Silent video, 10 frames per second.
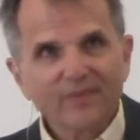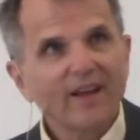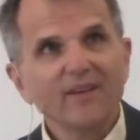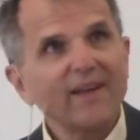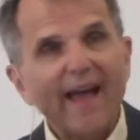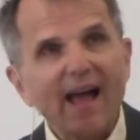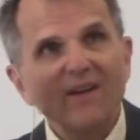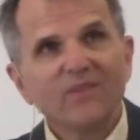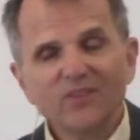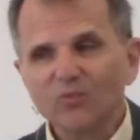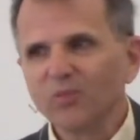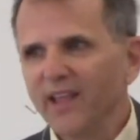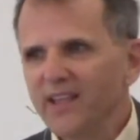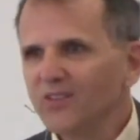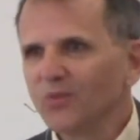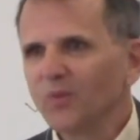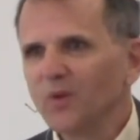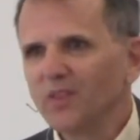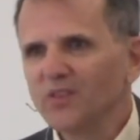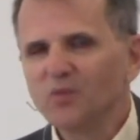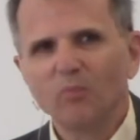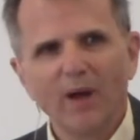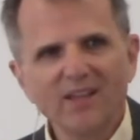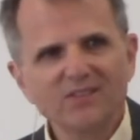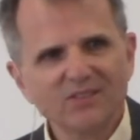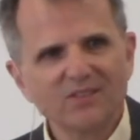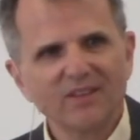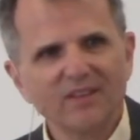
kind of have his place with his bust